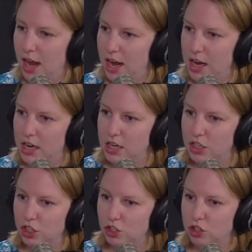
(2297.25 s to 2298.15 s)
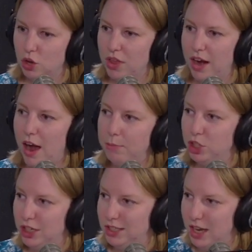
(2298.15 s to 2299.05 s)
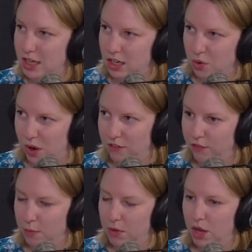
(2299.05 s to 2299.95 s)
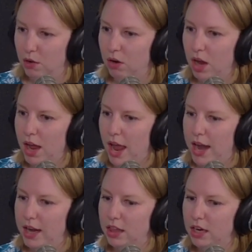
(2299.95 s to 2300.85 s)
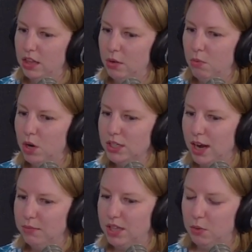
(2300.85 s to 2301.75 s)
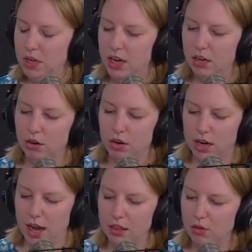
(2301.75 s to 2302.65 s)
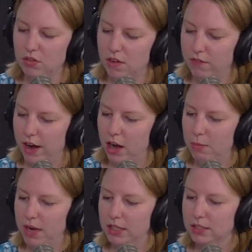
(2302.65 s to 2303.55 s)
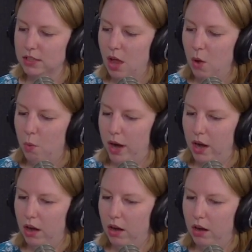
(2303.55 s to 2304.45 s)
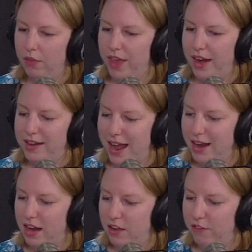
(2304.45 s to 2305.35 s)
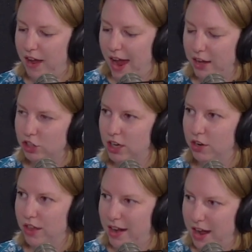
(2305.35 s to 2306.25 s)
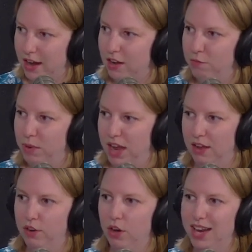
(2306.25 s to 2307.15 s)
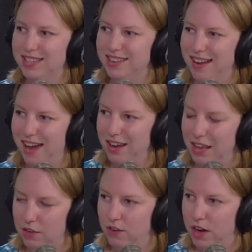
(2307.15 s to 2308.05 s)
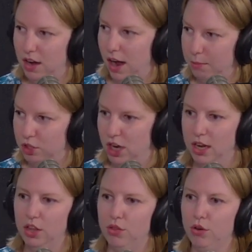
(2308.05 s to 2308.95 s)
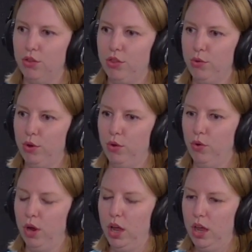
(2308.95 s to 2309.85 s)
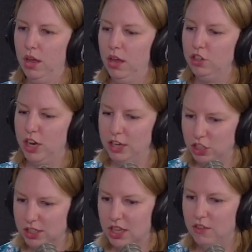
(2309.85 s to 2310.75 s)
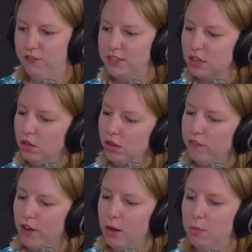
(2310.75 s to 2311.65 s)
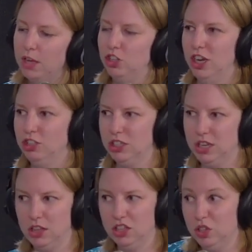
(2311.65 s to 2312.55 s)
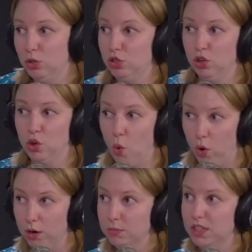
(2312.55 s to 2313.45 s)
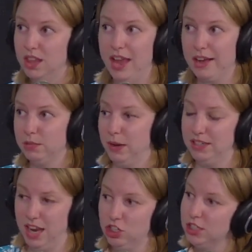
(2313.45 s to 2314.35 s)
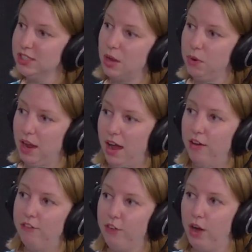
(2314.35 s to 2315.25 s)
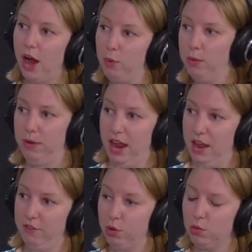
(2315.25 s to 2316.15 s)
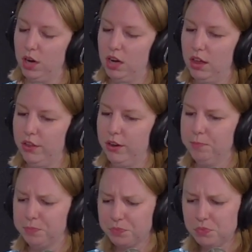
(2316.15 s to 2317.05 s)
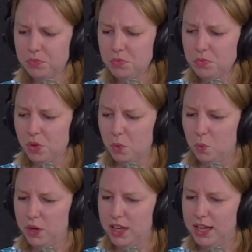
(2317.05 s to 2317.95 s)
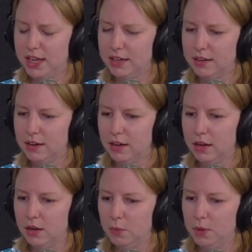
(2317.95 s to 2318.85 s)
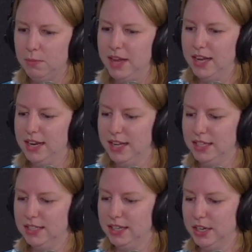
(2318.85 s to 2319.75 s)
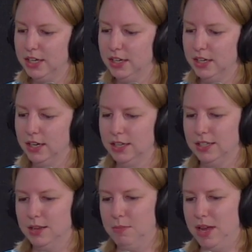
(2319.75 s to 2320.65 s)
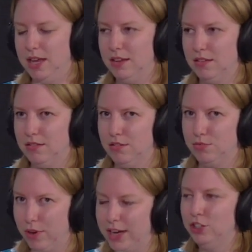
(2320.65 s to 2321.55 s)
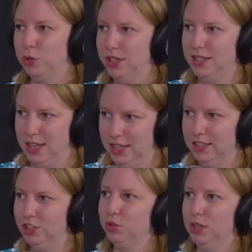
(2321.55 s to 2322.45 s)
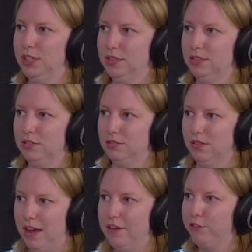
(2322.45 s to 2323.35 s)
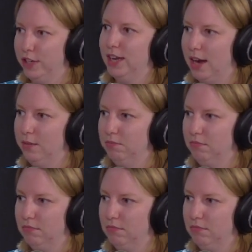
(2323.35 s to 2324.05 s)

And so that option is taken away from you. Mm-hmm. And I think the more times that we can create those environments where that negative action or that negative behavior is not even an option, either through changes to the physical environment, changes to the social norms, to the expectations that we have for how we behave with one another, we we make it easier to make the right choice, the easy choice mm. every time.